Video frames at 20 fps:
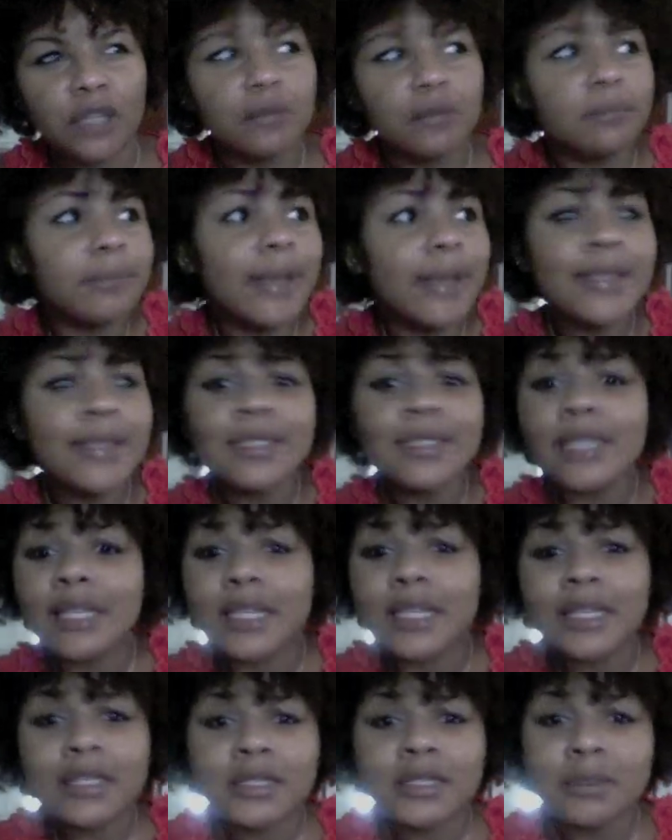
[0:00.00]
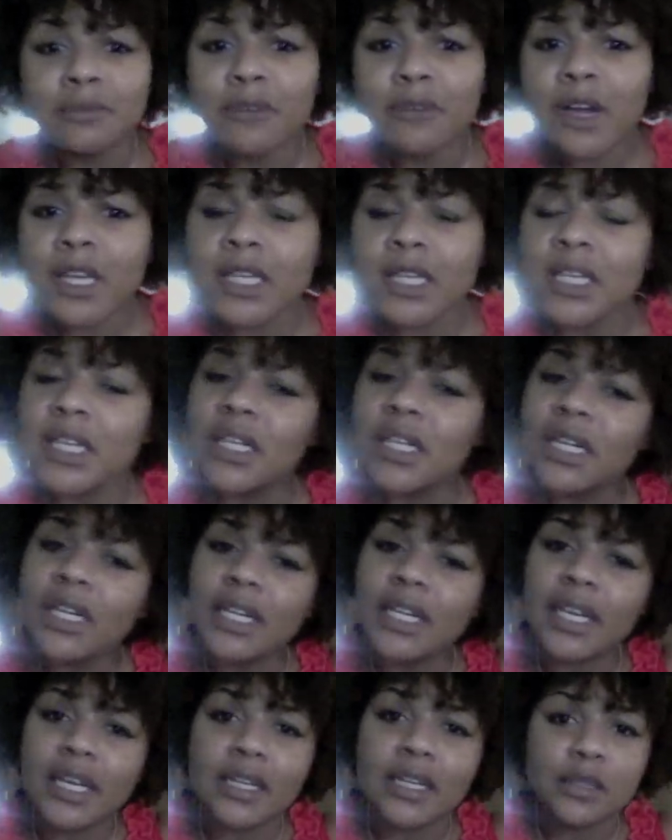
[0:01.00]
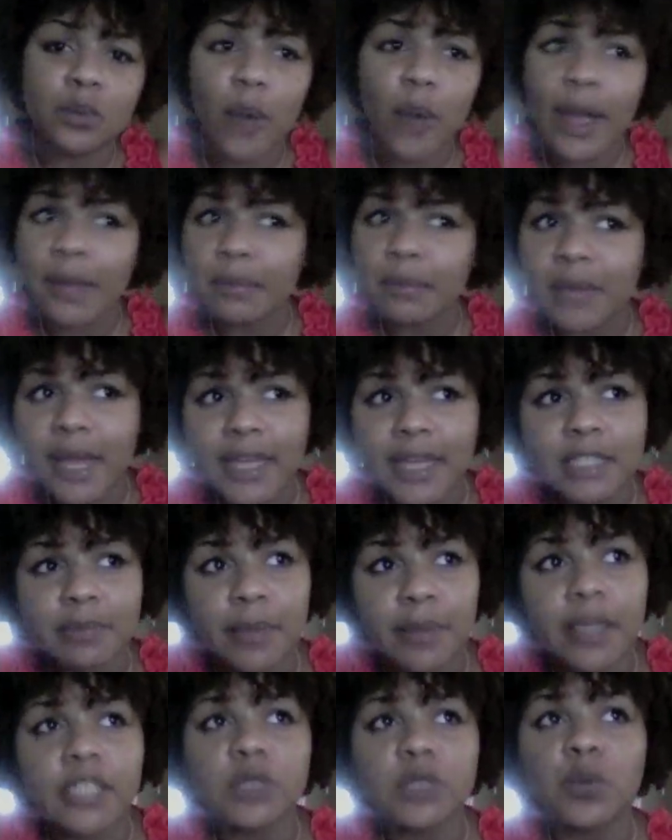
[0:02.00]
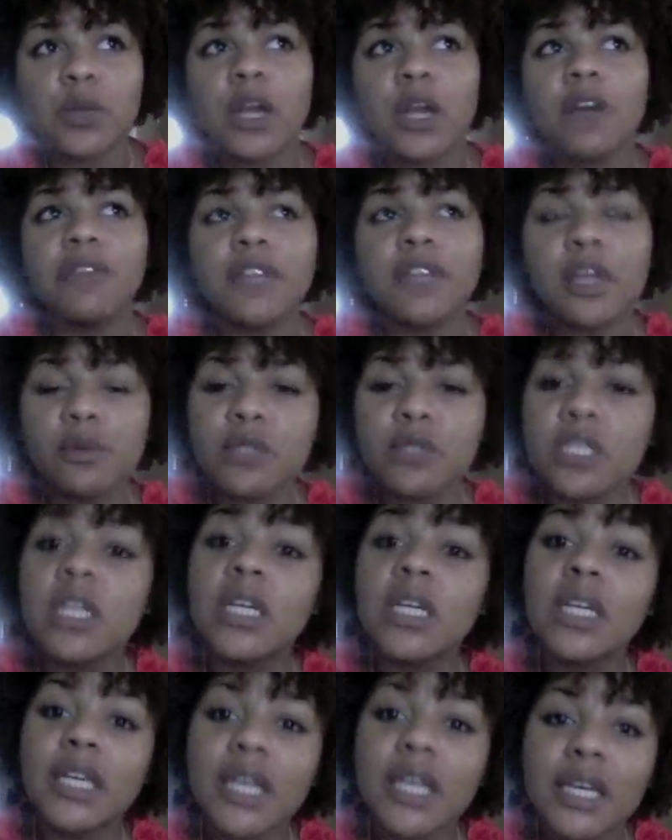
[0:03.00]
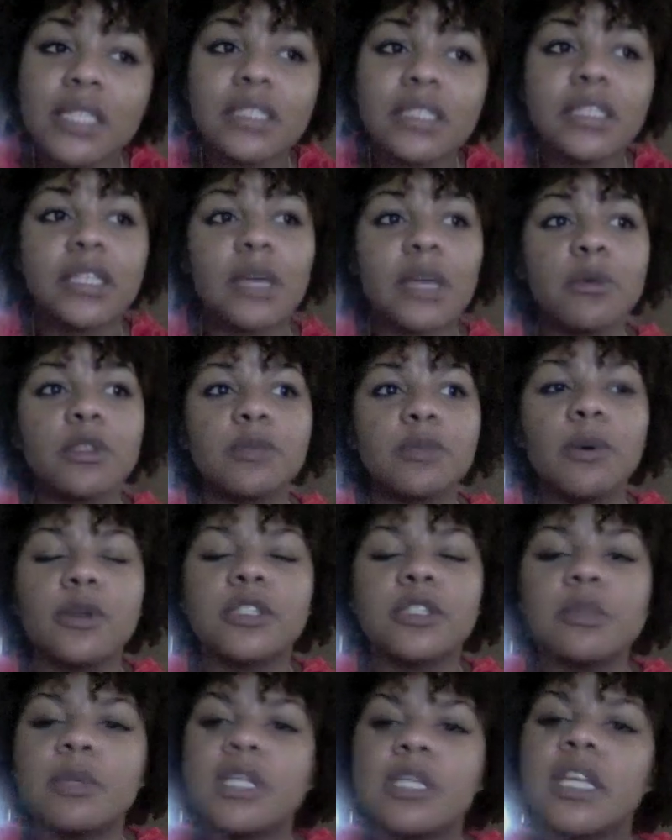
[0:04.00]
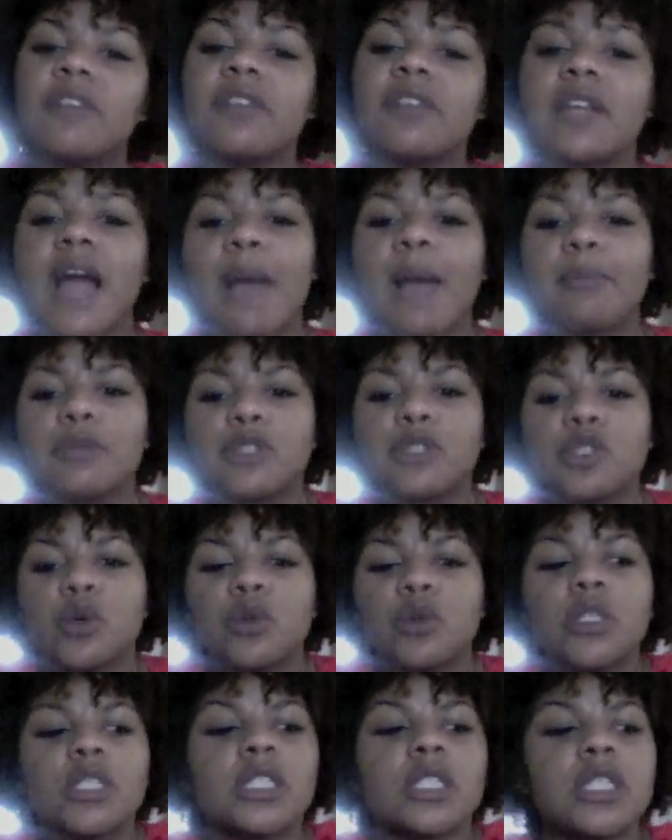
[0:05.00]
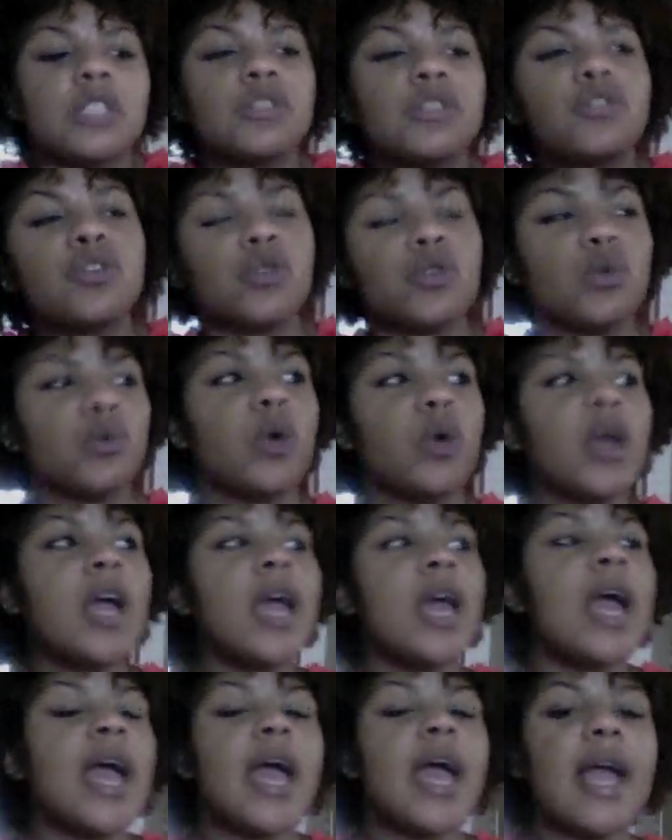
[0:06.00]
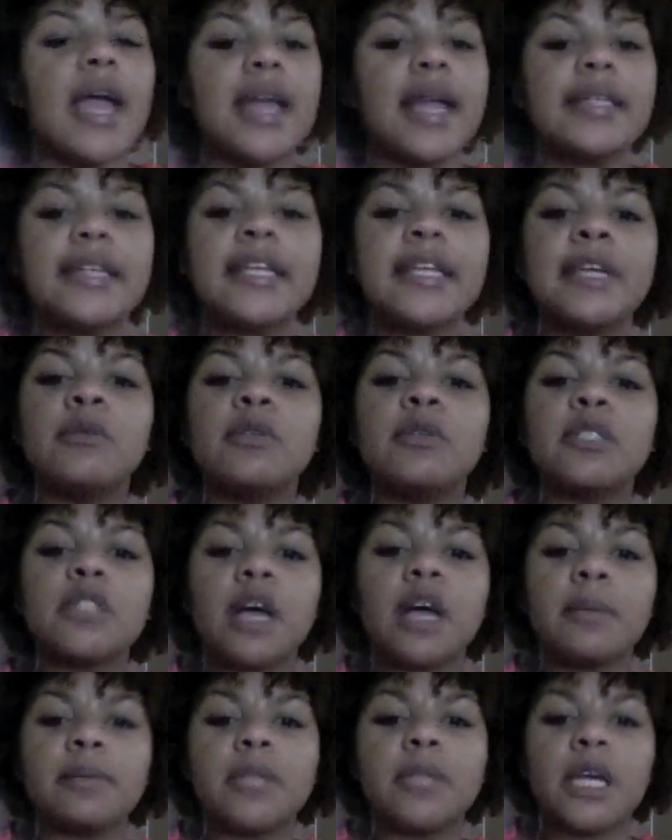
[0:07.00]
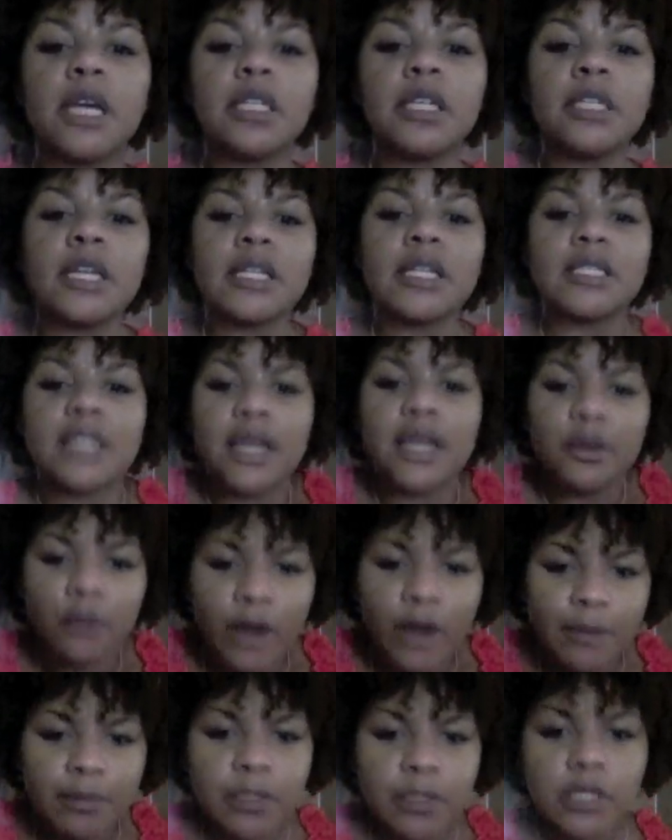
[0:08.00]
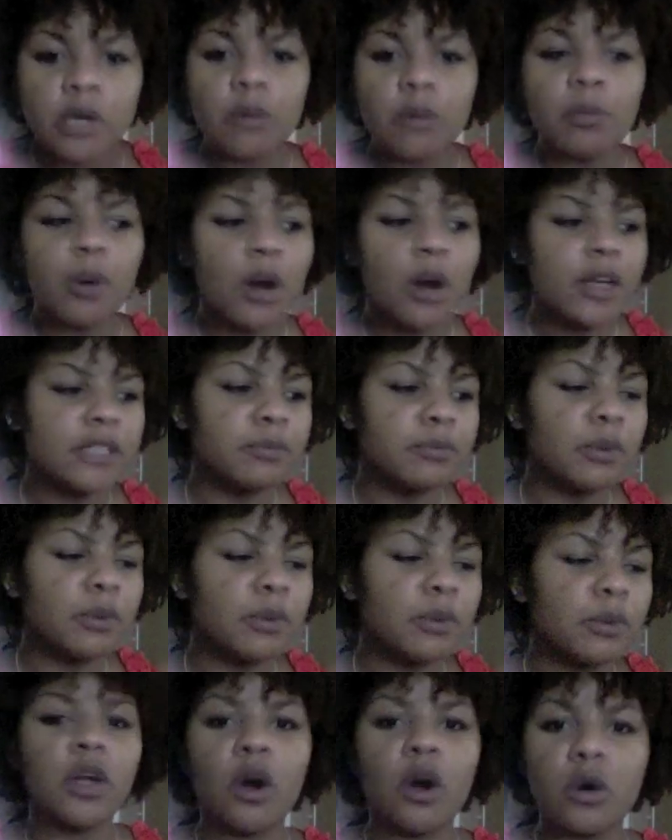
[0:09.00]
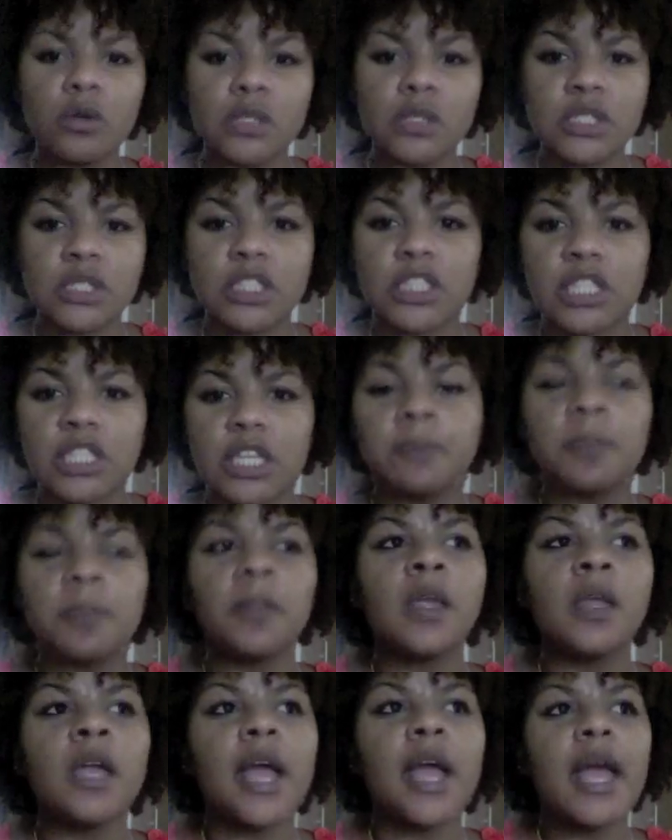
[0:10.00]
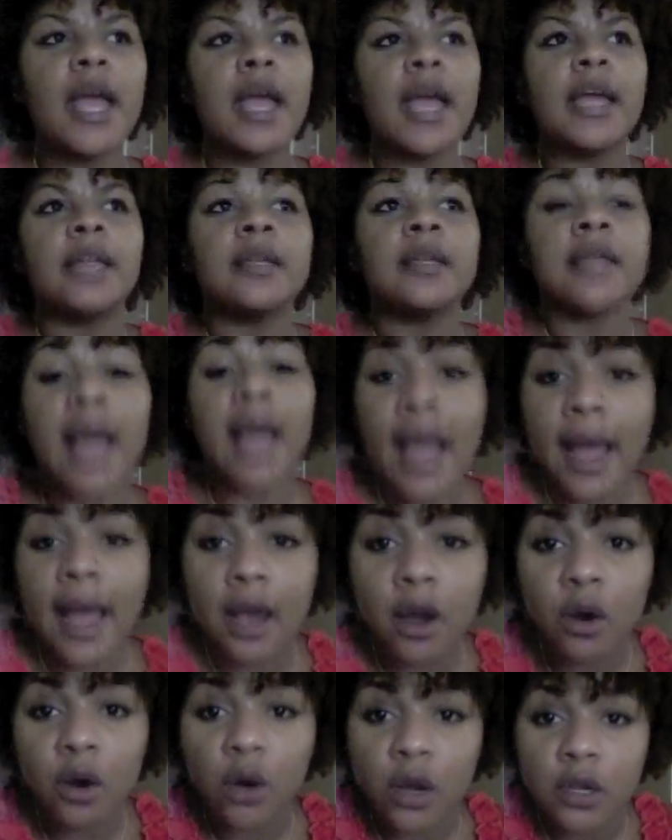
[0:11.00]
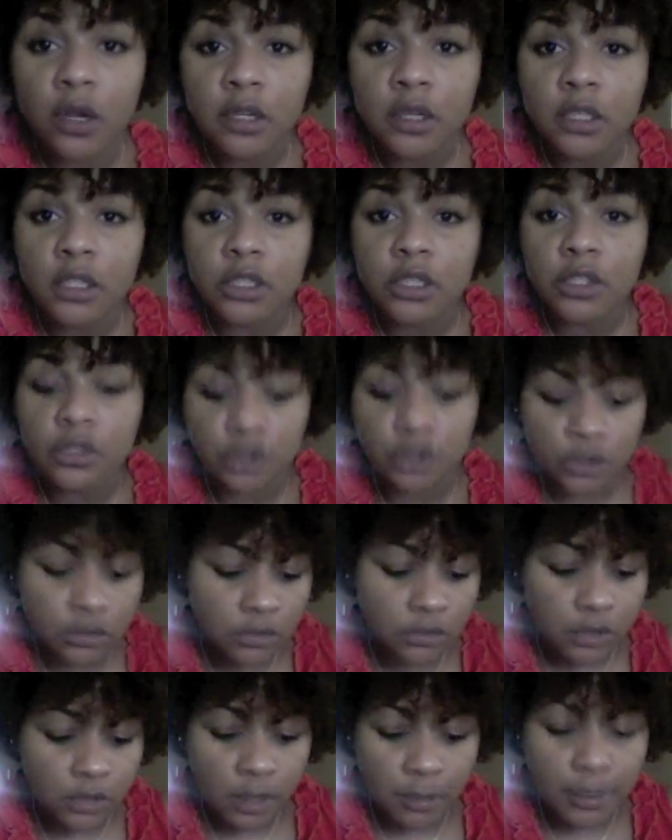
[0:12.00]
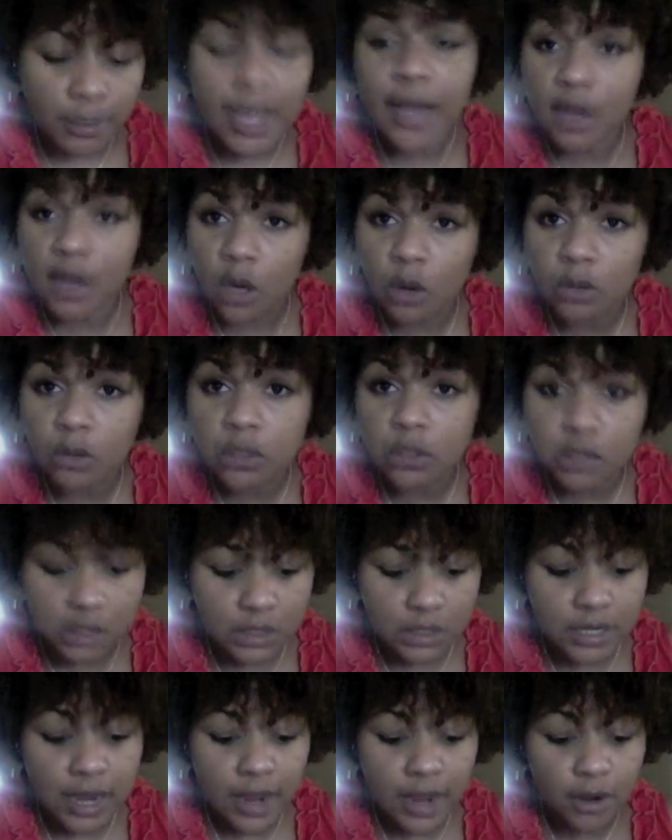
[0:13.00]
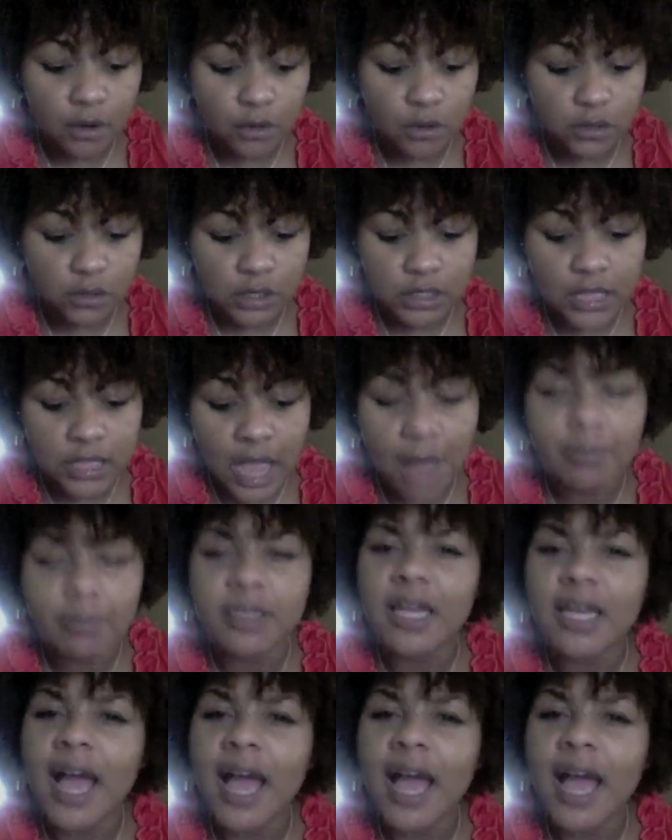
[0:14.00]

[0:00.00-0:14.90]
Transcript: basically some fucking hood kids, white, black, Spanish, whatever. They was hood kids that they were supposed to be given opportunities to. And he was up there, raping little boys, booty holes and shit. And now, a black coach is now the top. And